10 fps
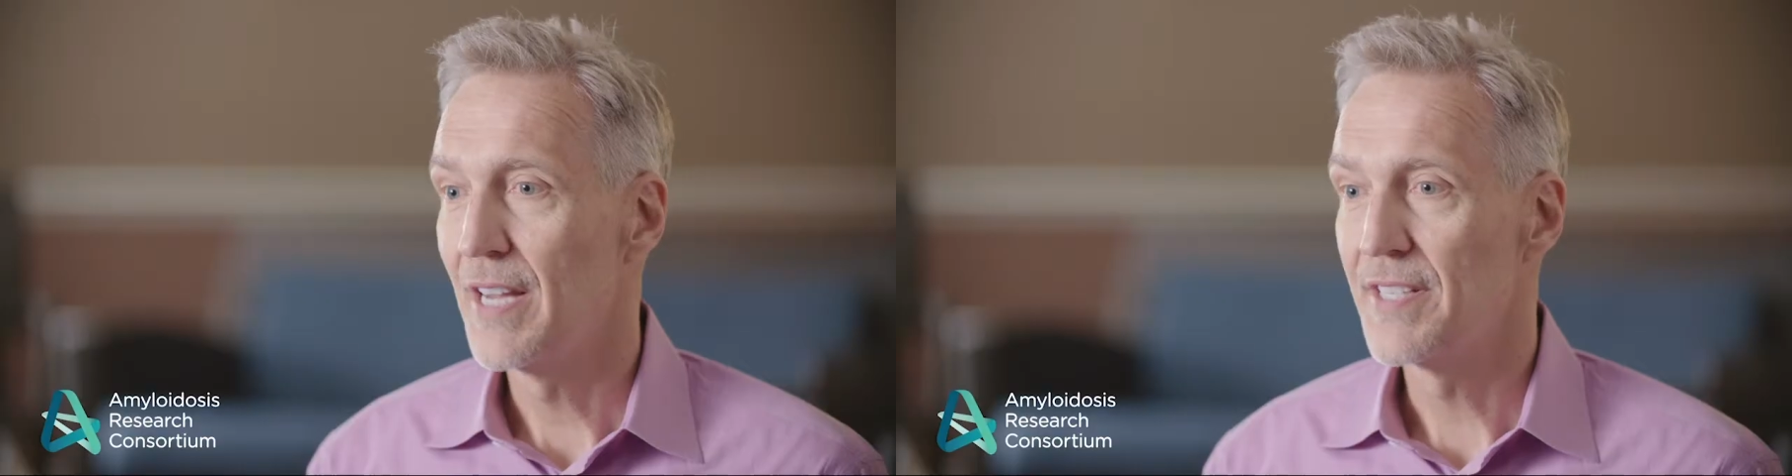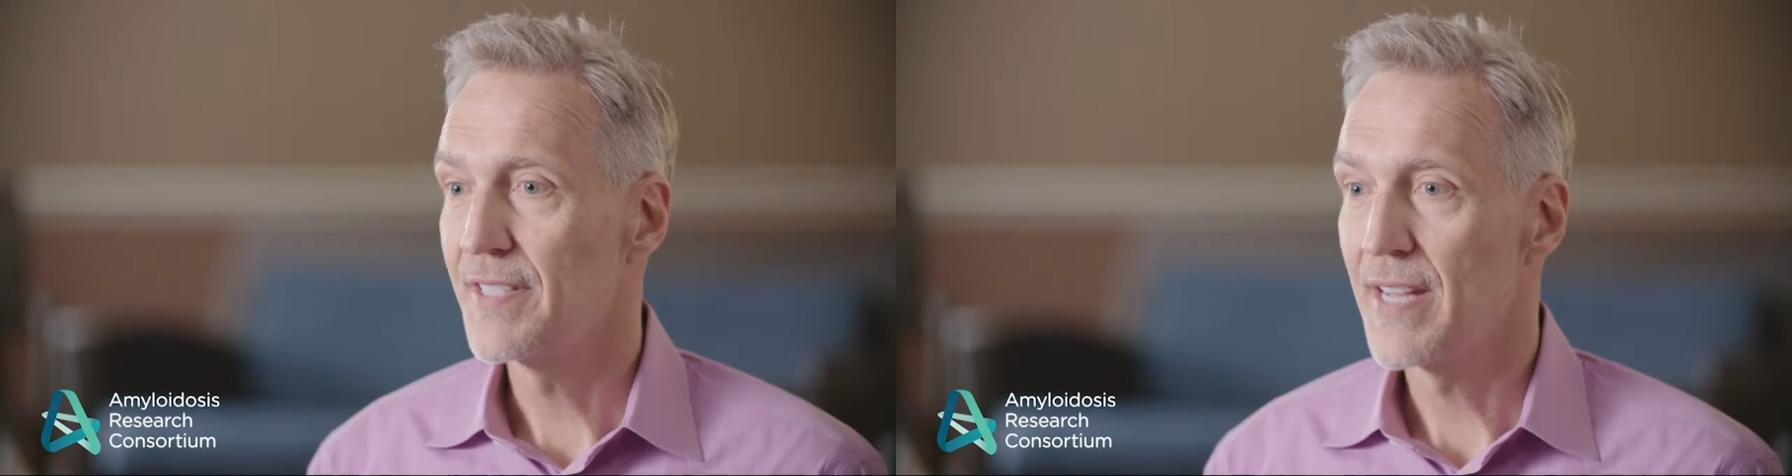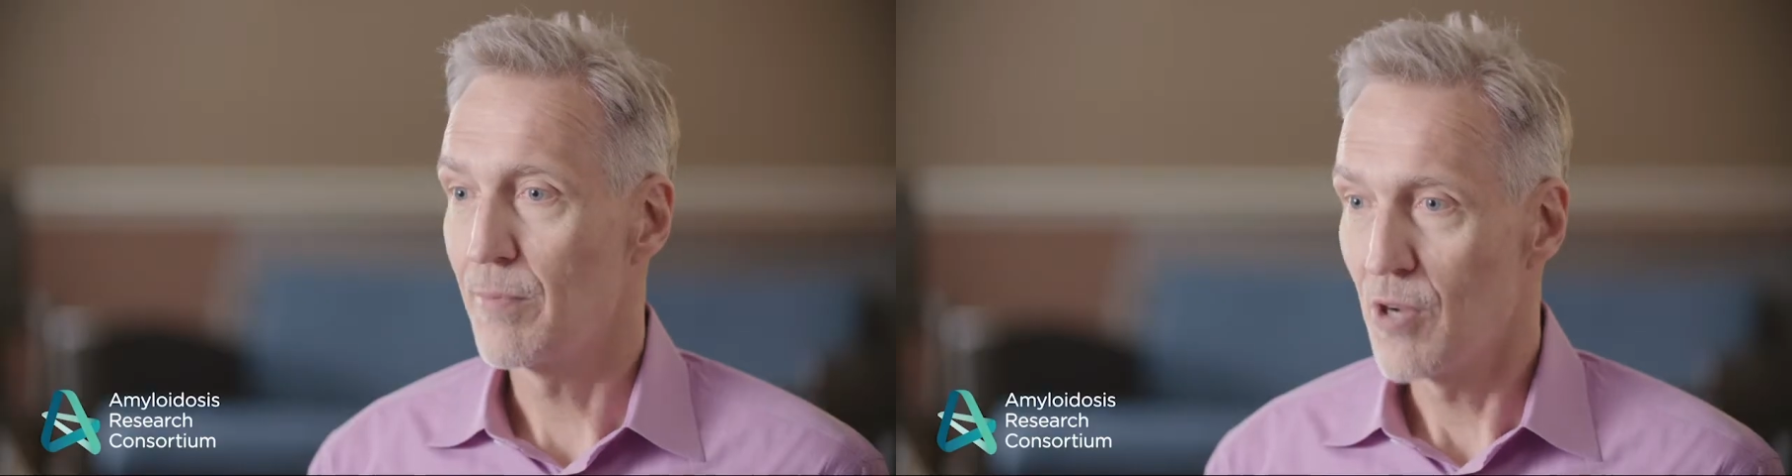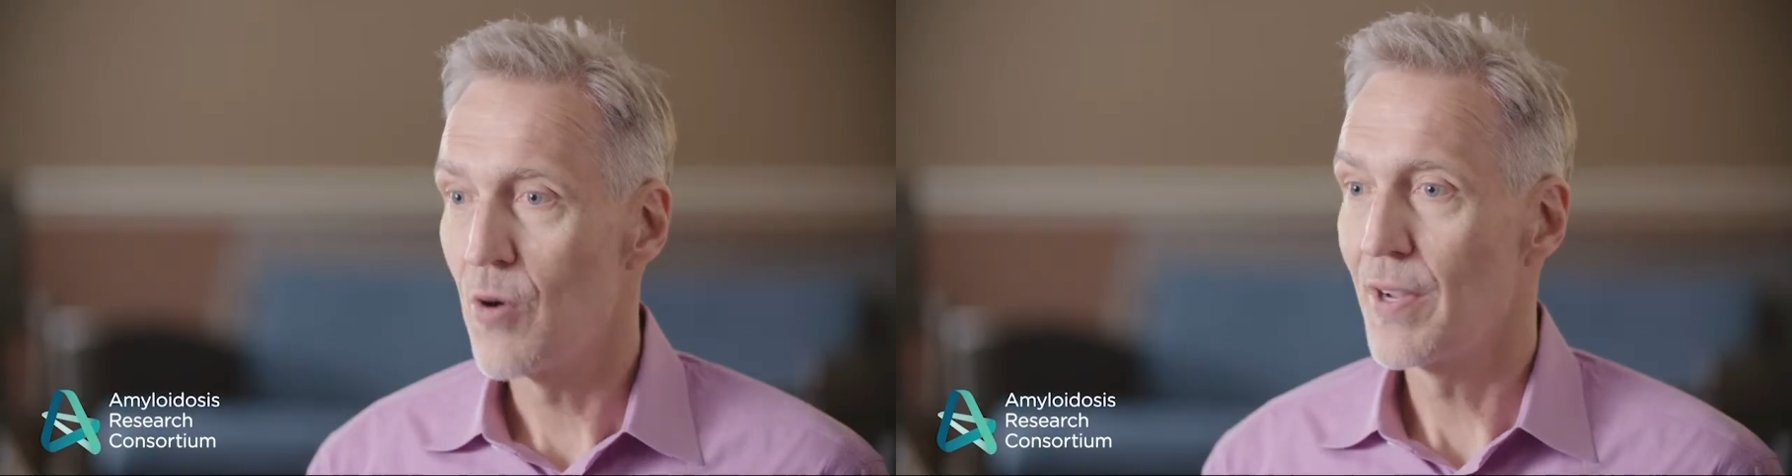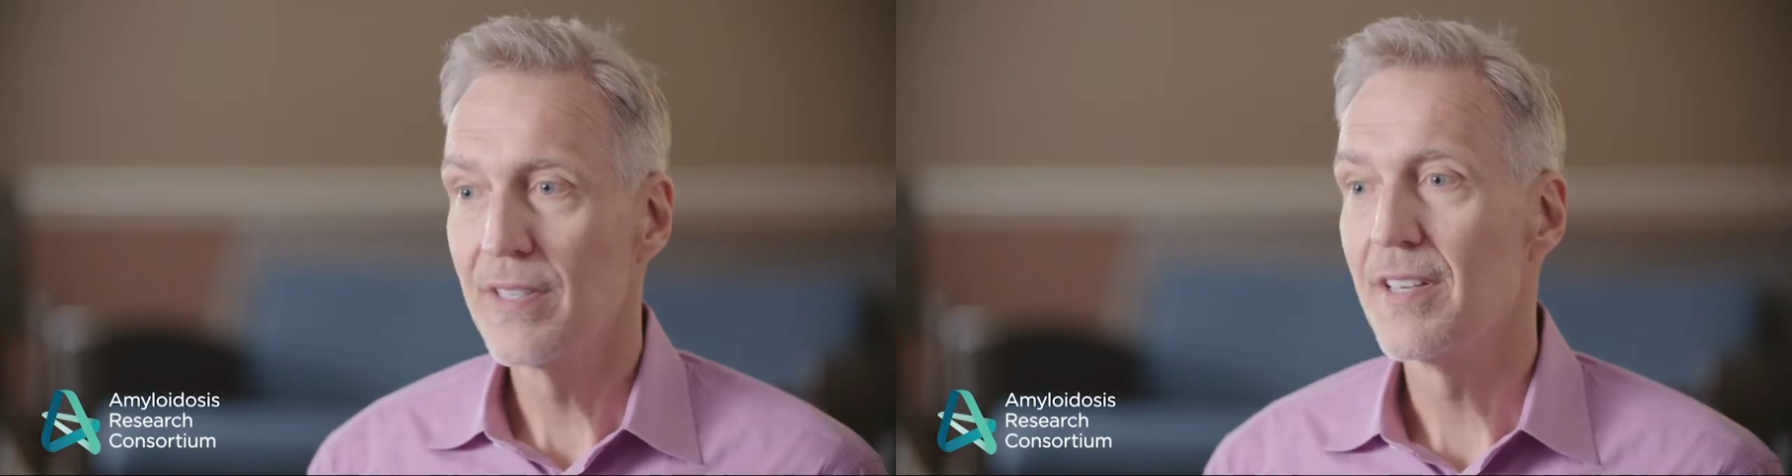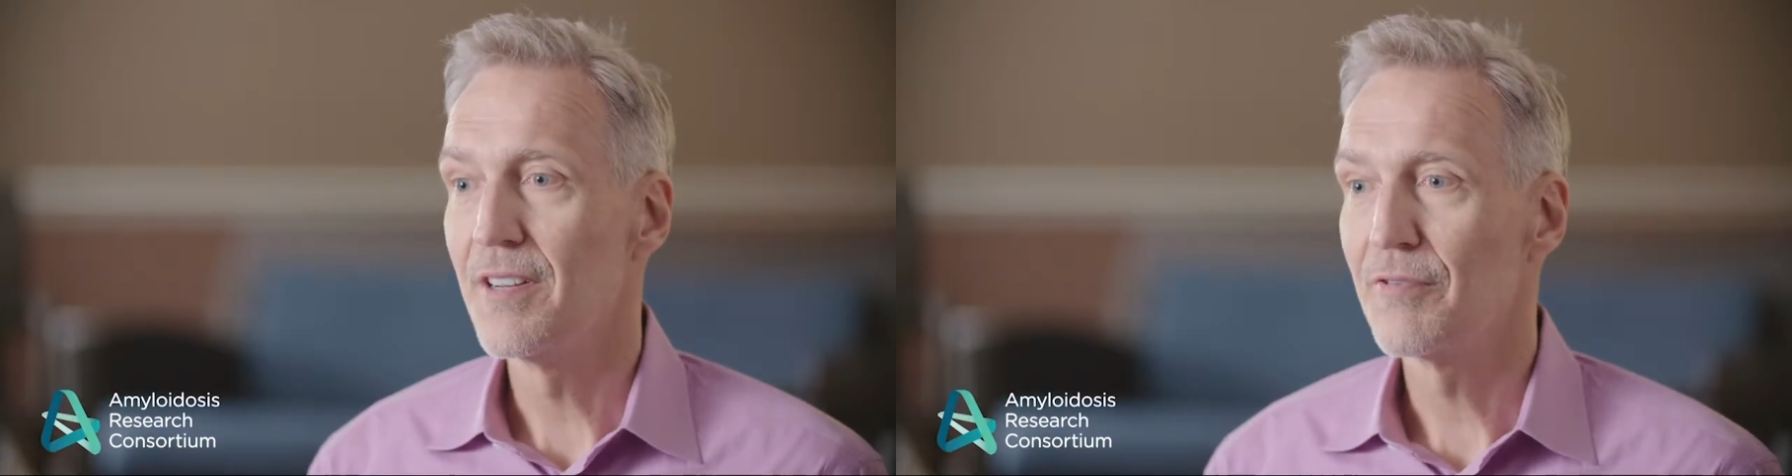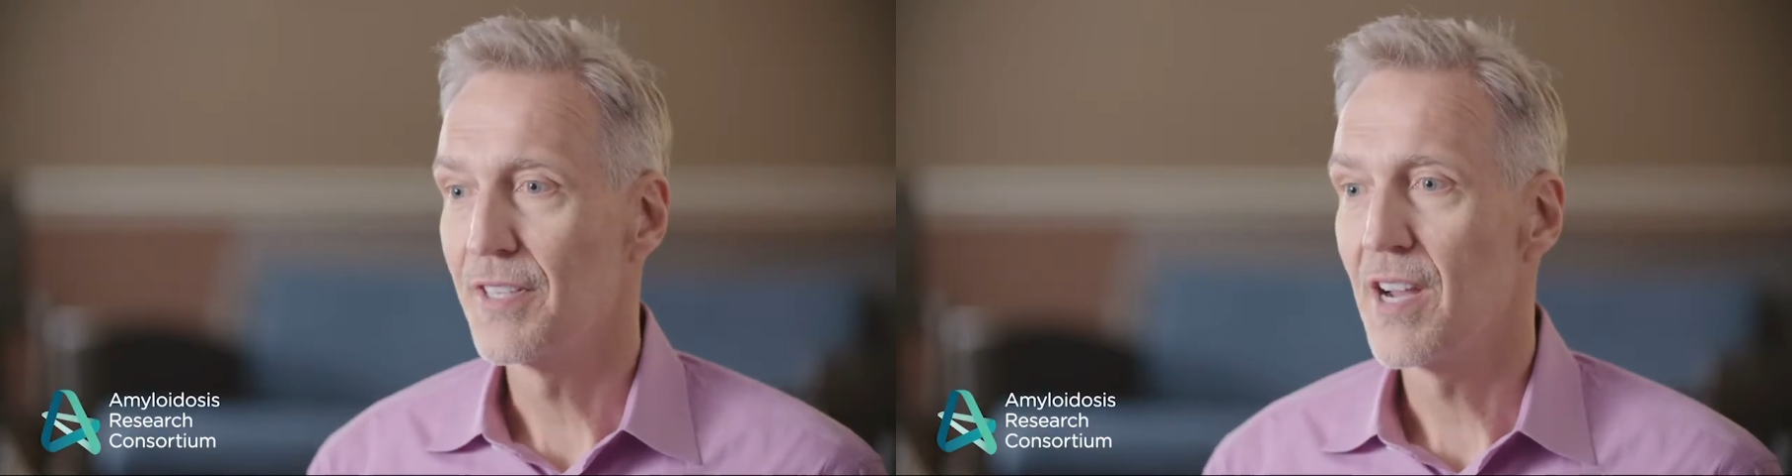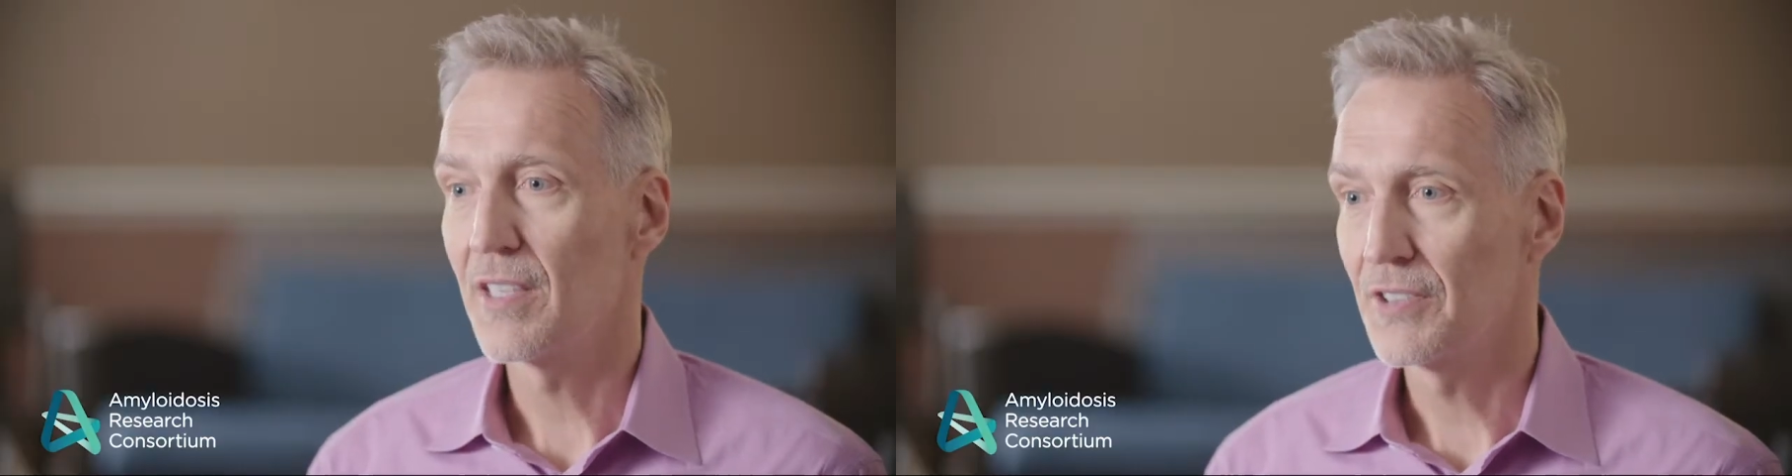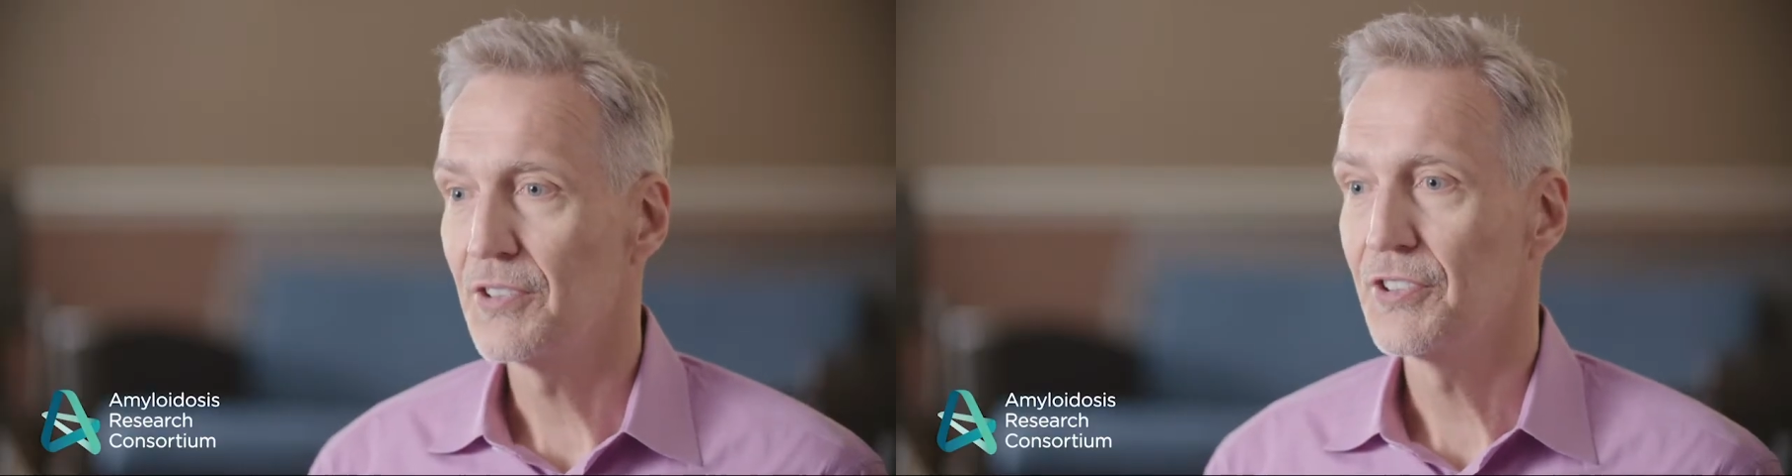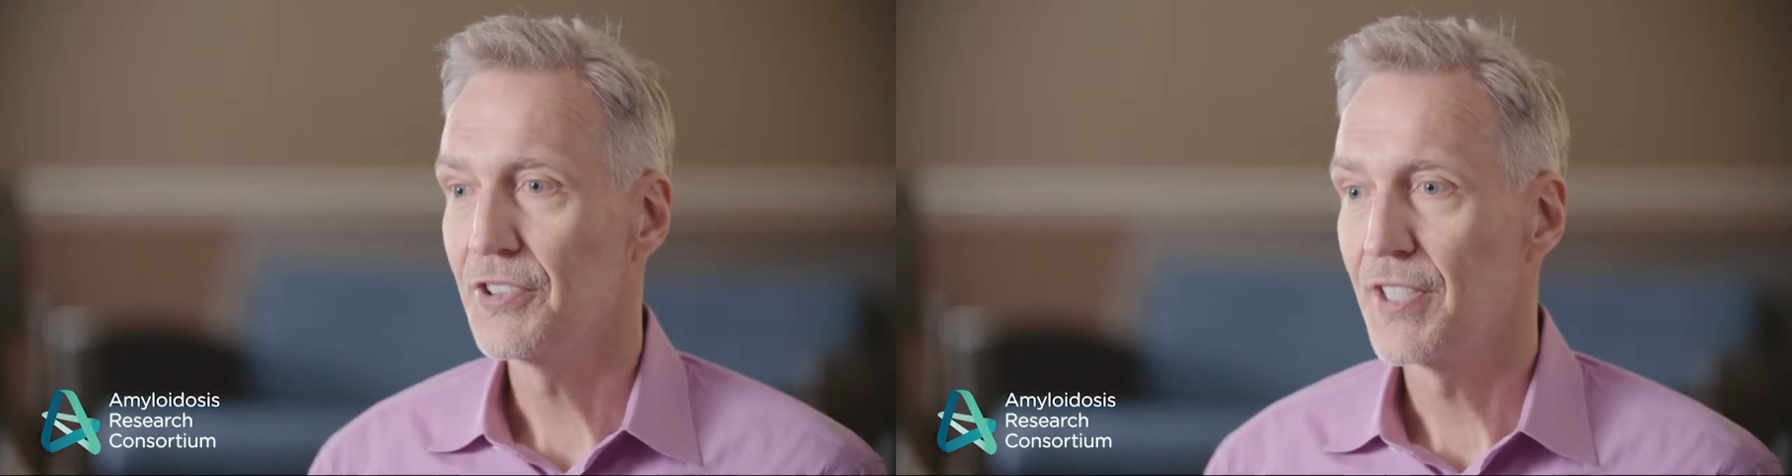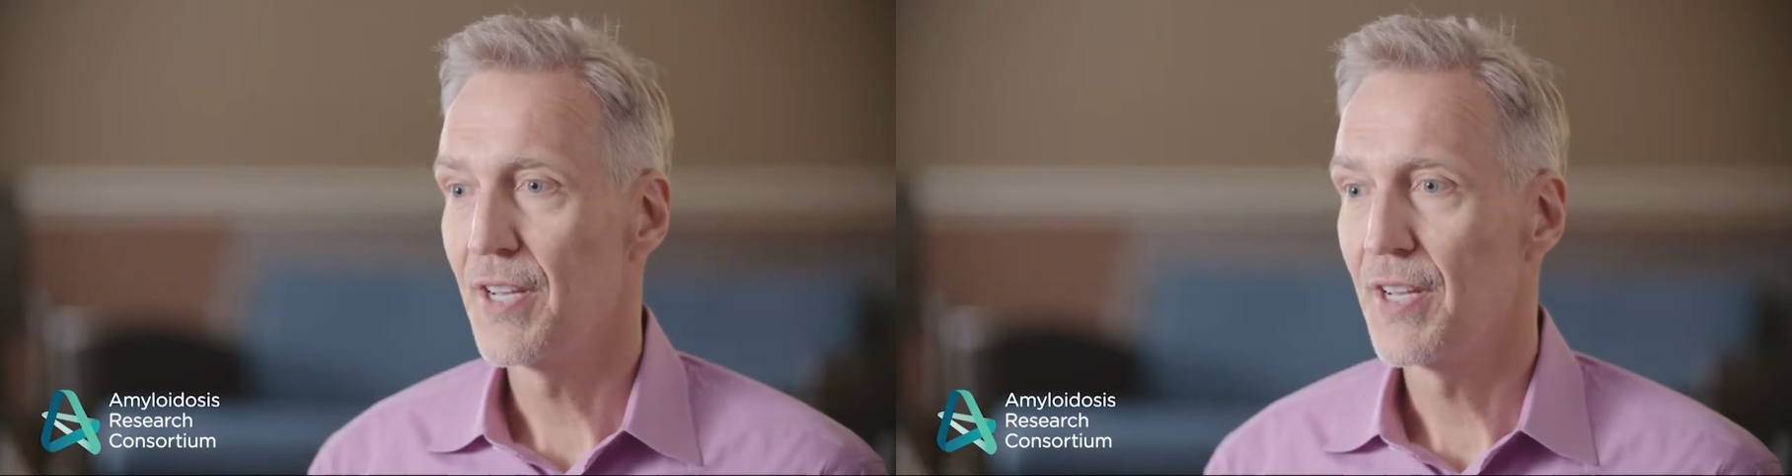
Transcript: I just kept going to different doctors.